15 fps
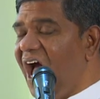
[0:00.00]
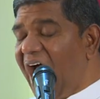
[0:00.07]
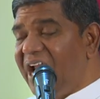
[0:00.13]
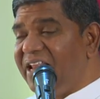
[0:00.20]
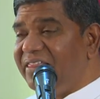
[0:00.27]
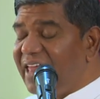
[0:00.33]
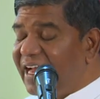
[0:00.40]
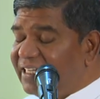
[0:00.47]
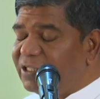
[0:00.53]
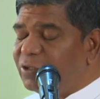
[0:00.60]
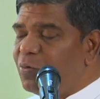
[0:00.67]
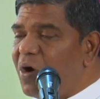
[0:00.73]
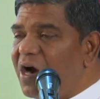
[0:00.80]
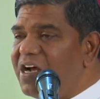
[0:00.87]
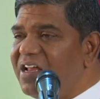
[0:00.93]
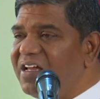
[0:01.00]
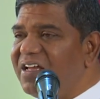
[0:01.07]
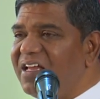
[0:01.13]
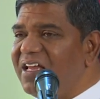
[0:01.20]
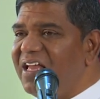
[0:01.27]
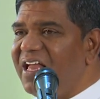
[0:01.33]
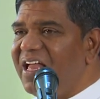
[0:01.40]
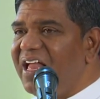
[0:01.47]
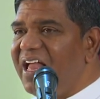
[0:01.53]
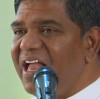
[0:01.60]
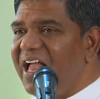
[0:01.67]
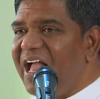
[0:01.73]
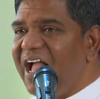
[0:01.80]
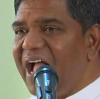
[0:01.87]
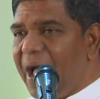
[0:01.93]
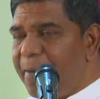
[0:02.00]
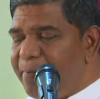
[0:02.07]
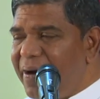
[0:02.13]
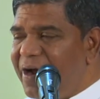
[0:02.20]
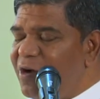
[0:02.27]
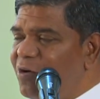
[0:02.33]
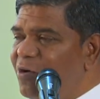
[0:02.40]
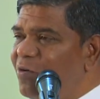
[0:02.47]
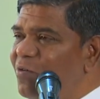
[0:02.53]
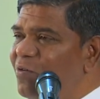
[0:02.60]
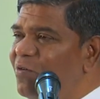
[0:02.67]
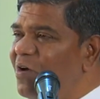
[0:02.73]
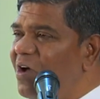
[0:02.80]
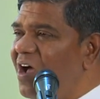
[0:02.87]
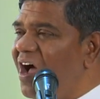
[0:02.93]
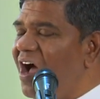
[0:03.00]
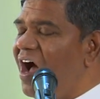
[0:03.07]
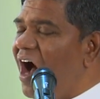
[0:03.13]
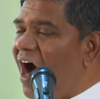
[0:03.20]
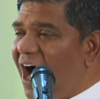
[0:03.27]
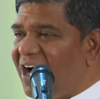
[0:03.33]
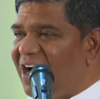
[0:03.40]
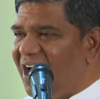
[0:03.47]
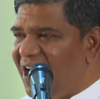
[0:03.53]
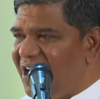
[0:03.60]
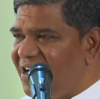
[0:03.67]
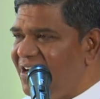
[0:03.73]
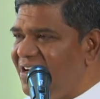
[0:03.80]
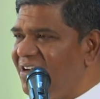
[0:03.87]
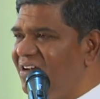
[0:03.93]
And that's what happened to Achan.